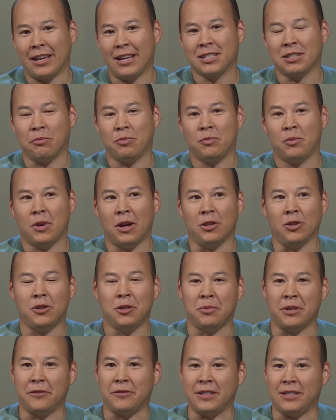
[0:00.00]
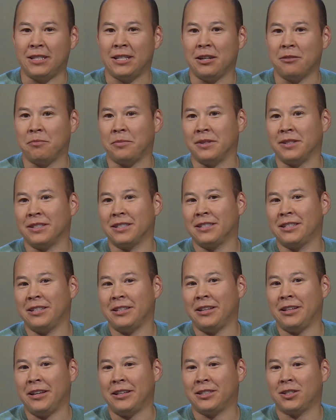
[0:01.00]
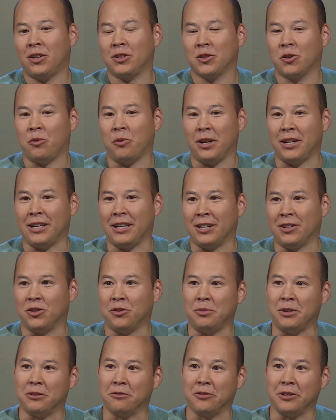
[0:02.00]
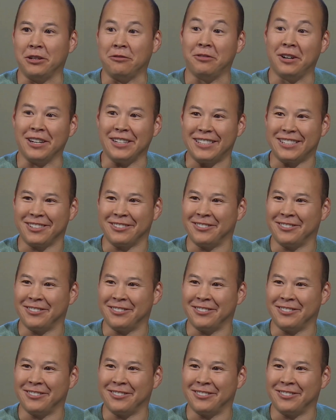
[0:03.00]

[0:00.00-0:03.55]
guess a little bit of a tip is it's also a way to get a little bit of free advice,